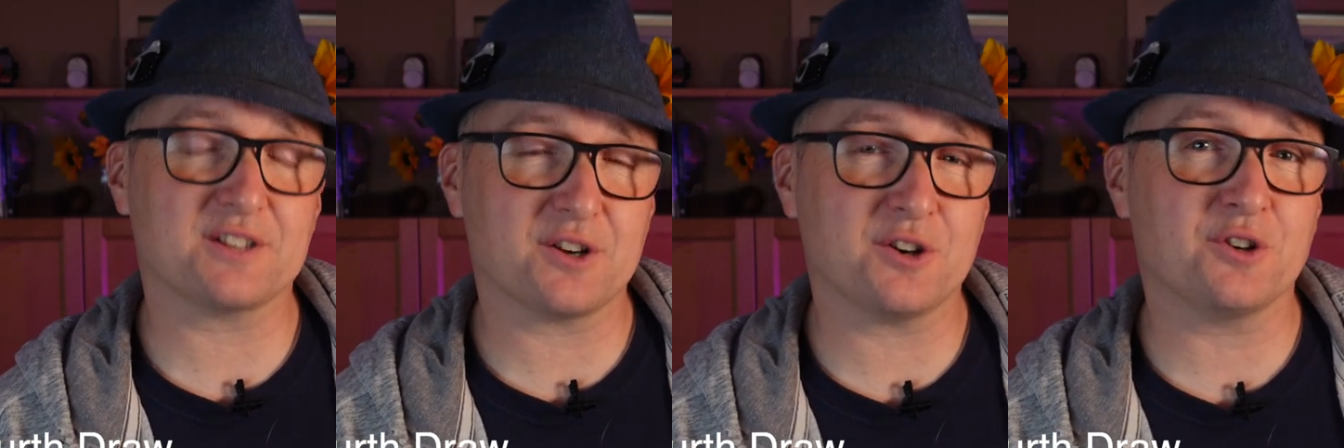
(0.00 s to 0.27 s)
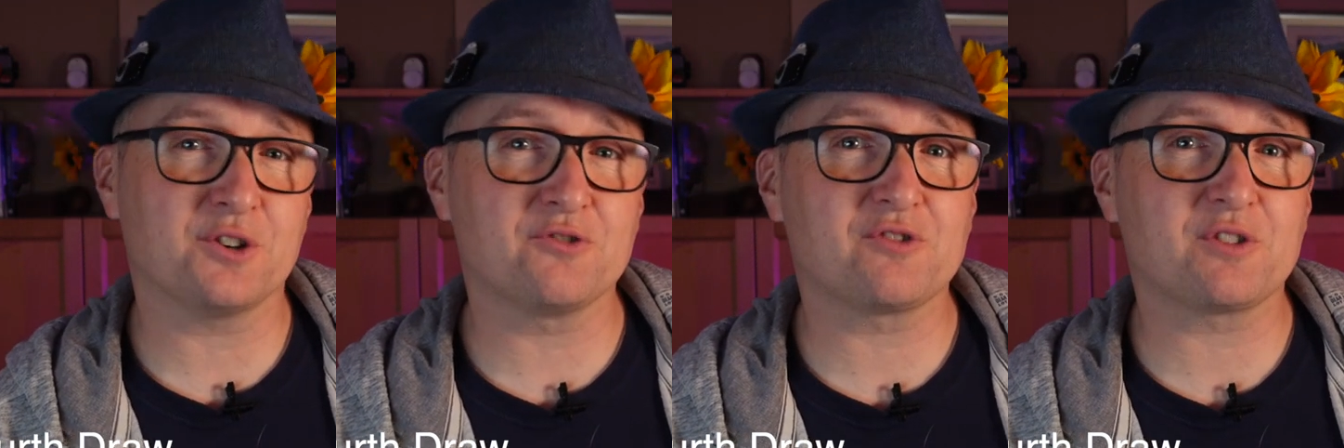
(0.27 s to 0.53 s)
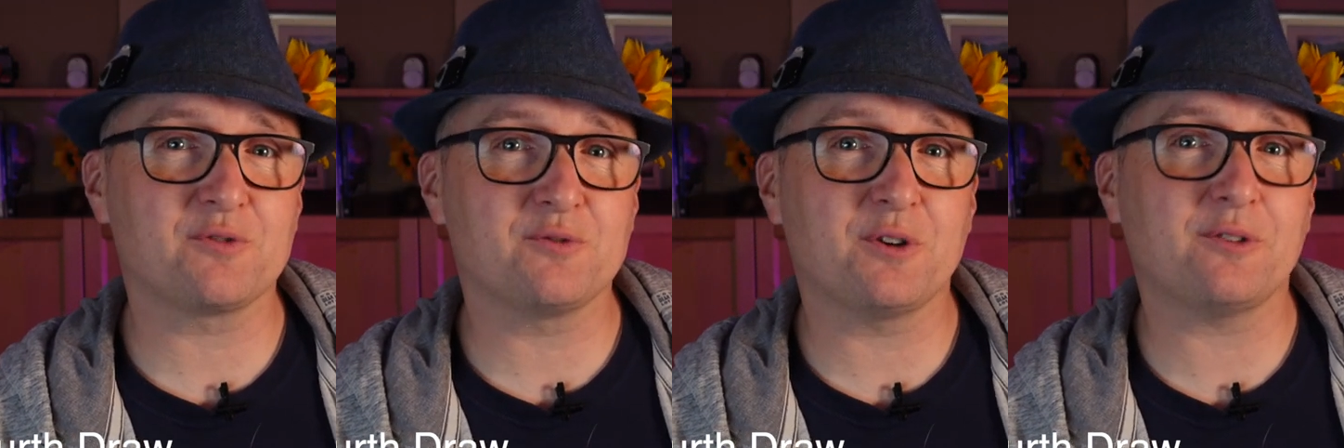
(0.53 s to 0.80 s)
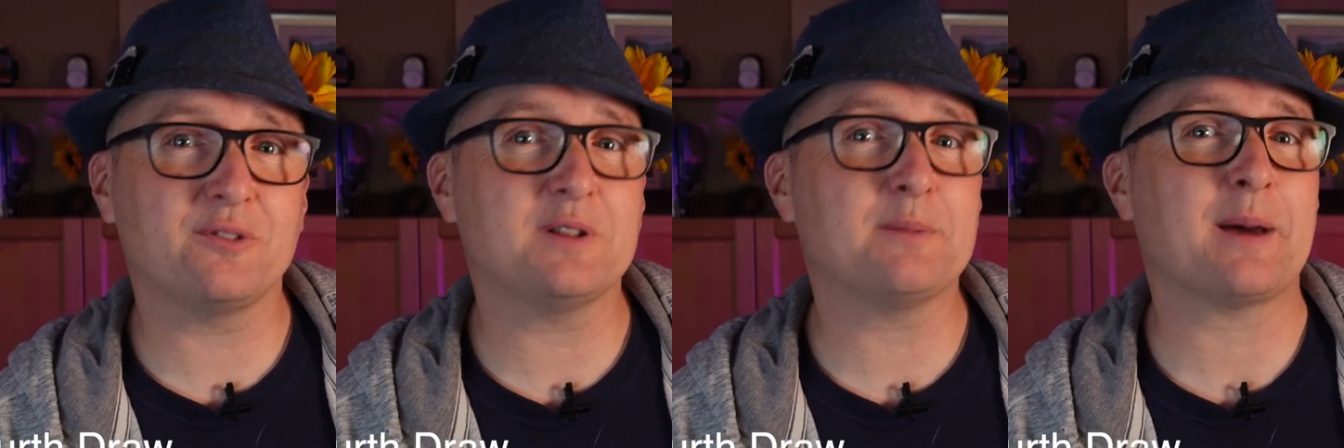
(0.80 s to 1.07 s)

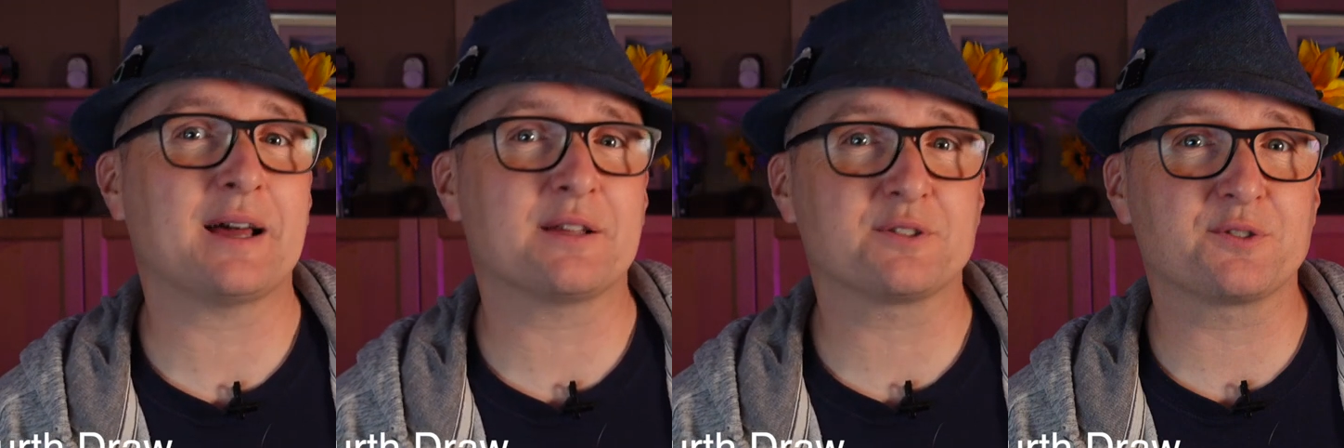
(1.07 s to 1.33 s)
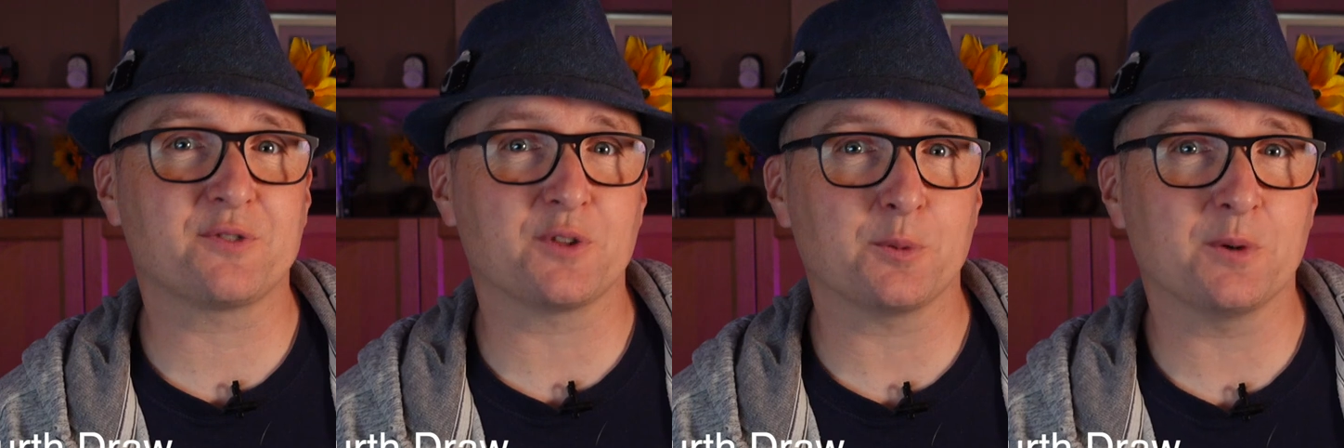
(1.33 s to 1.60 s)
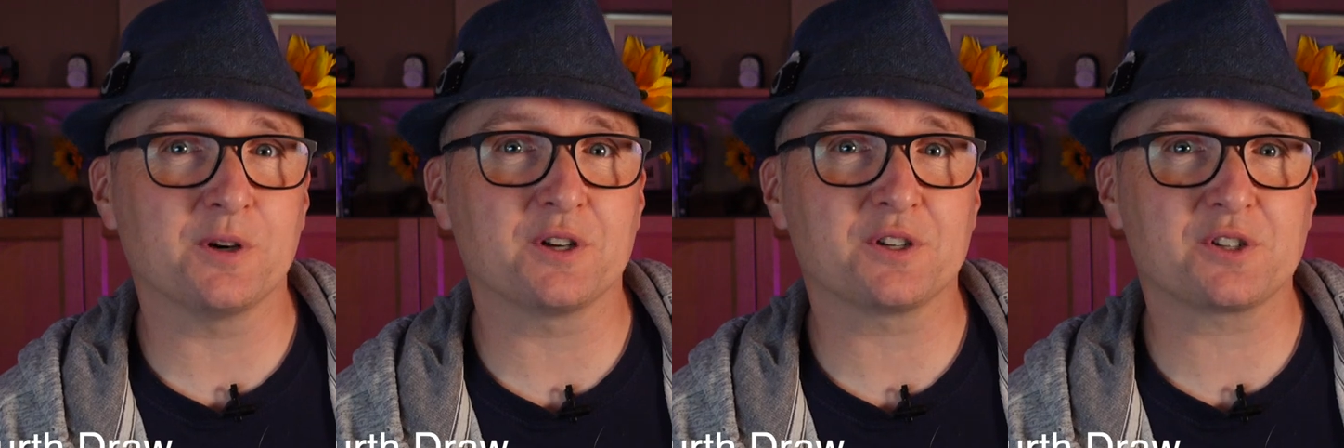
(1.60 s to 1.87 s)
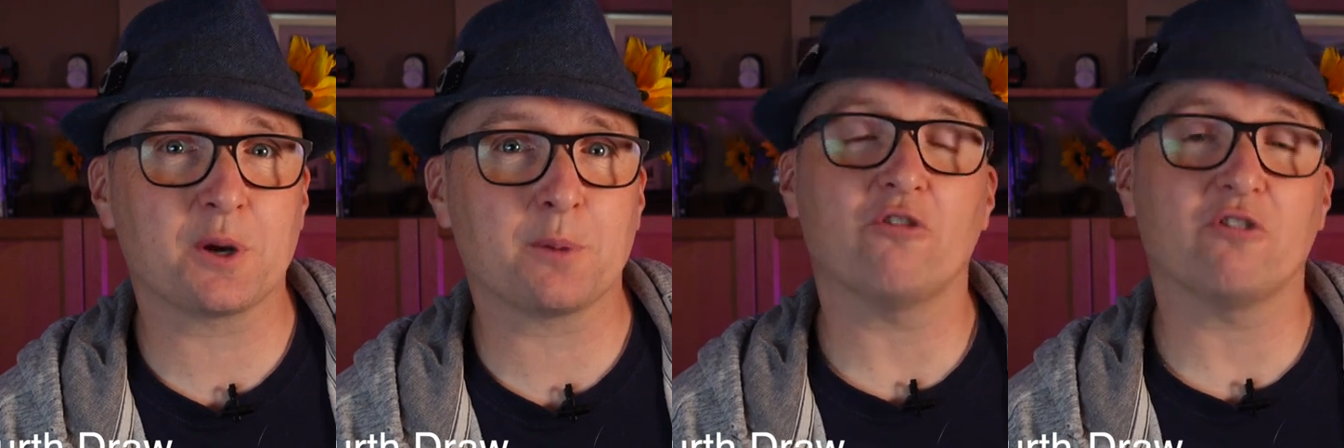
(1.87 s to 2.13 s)
£150 for the
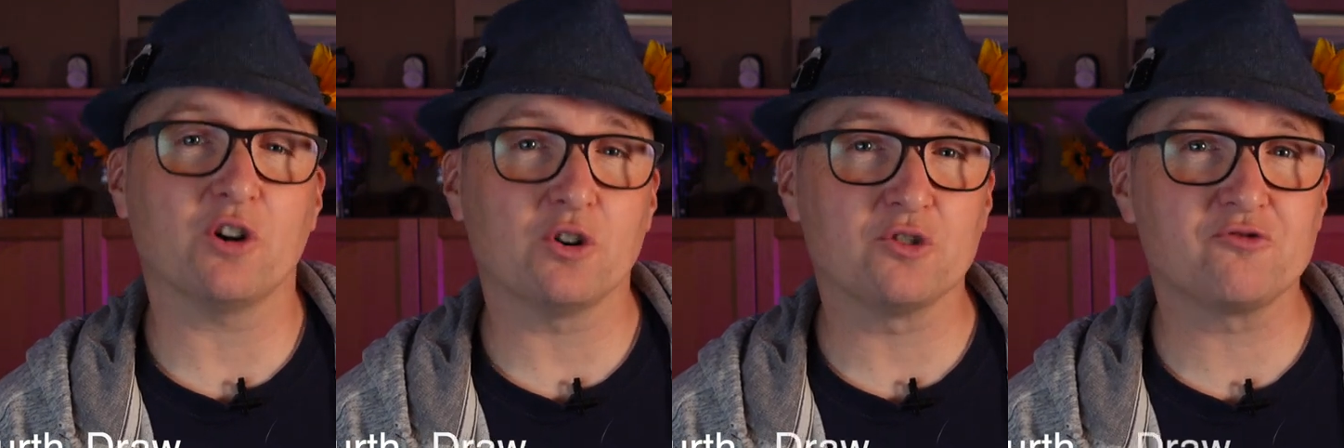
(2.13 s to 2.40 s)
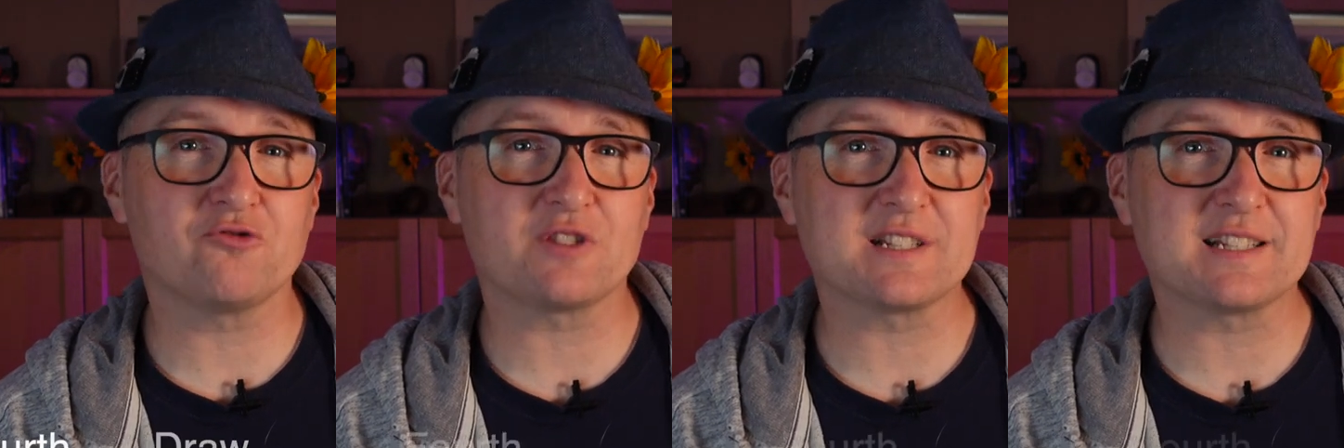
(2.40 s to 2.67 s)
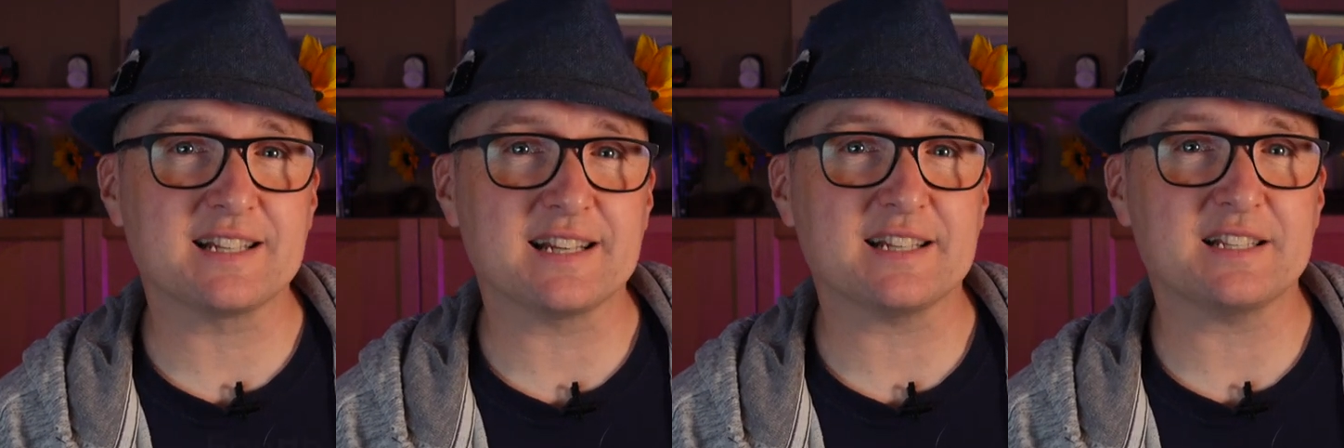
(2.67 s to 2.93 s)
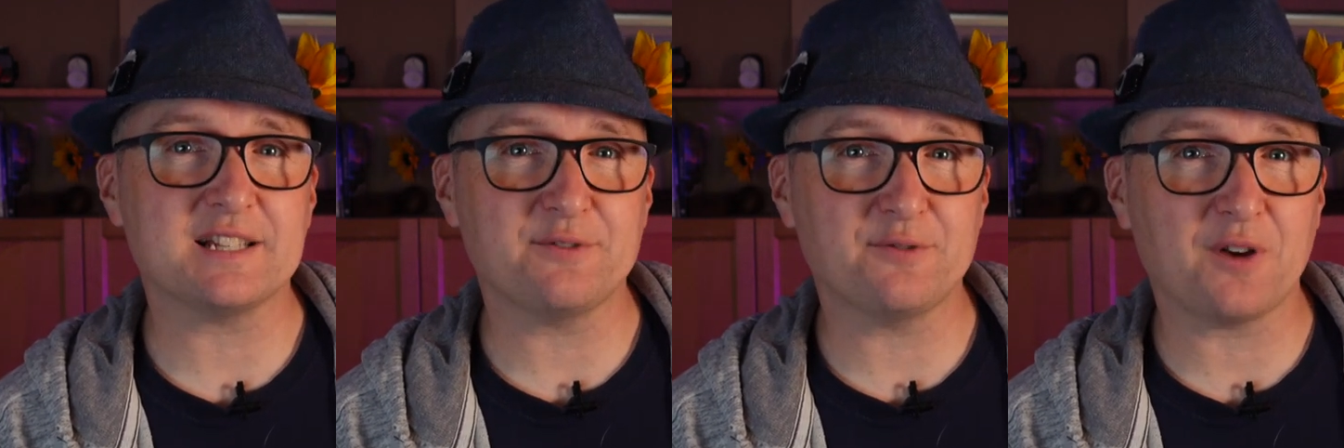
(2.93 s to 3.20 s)
workshop or
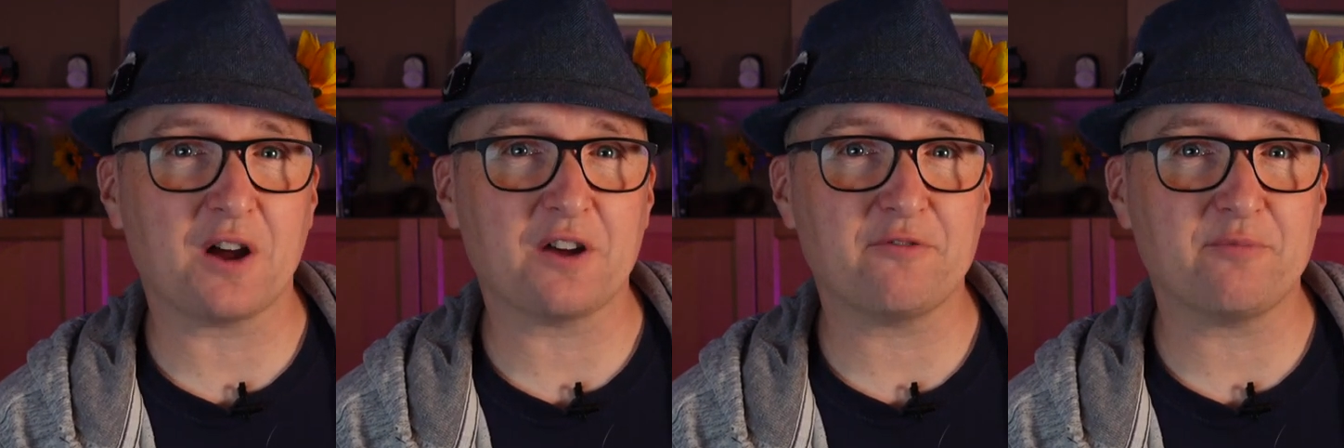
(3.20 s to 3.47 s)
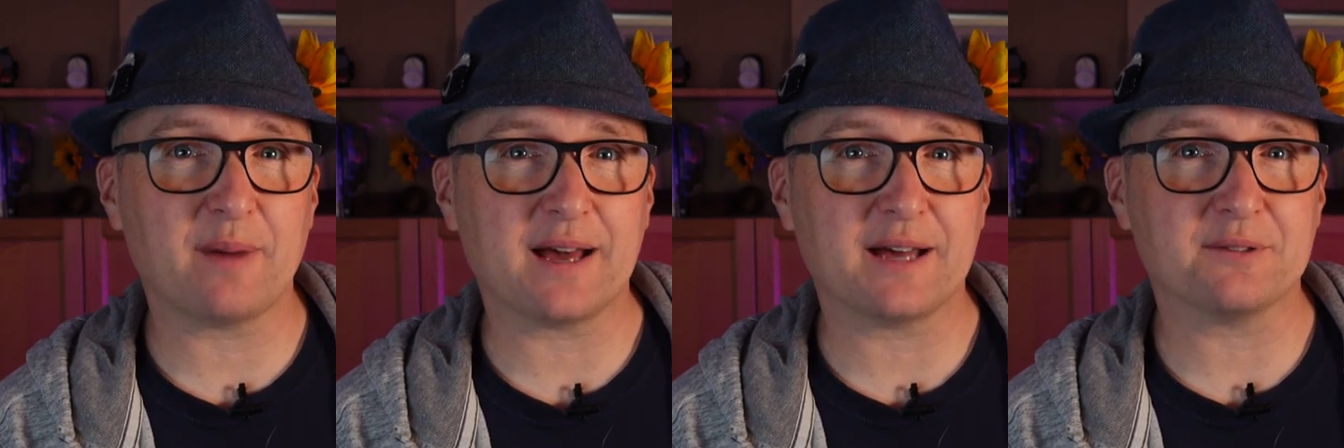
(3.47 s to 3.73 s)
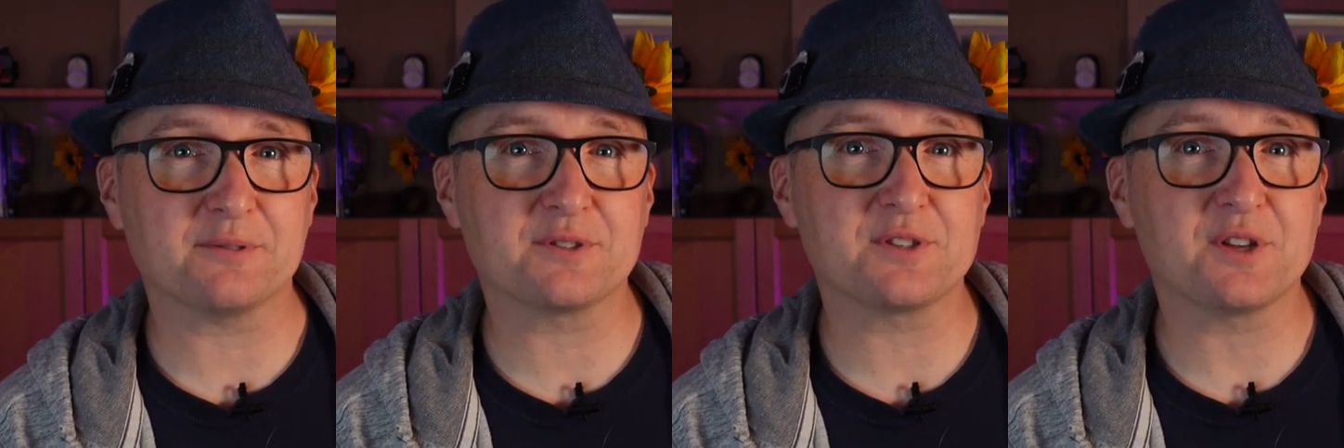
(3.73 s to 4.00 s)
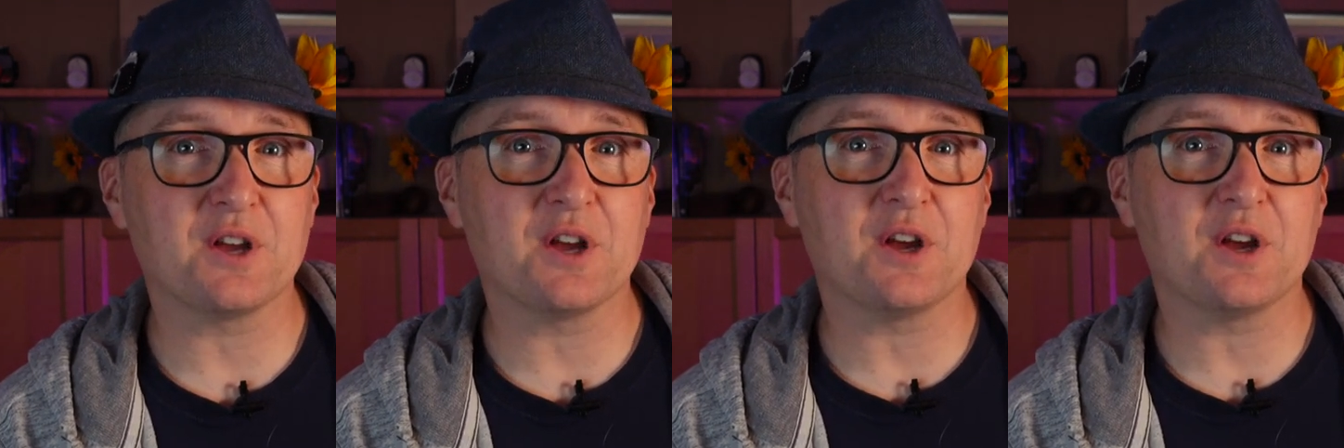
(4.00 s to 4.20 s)
£165